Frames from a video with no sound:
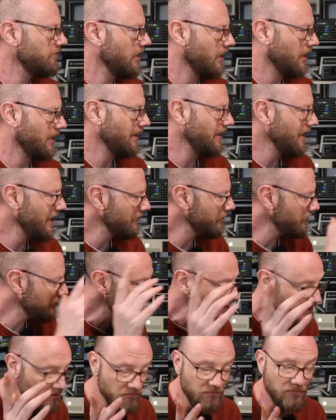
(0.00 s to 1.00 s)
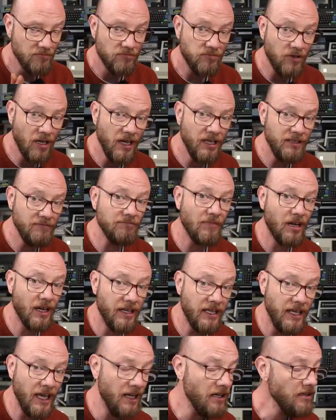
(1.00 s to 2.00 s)
a classic, right?
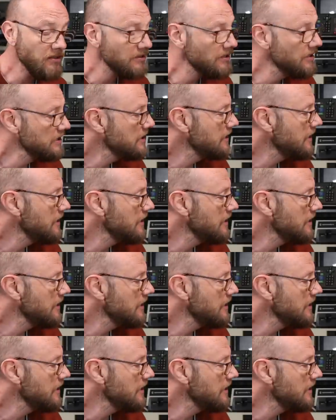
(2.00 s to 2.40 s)
I get it.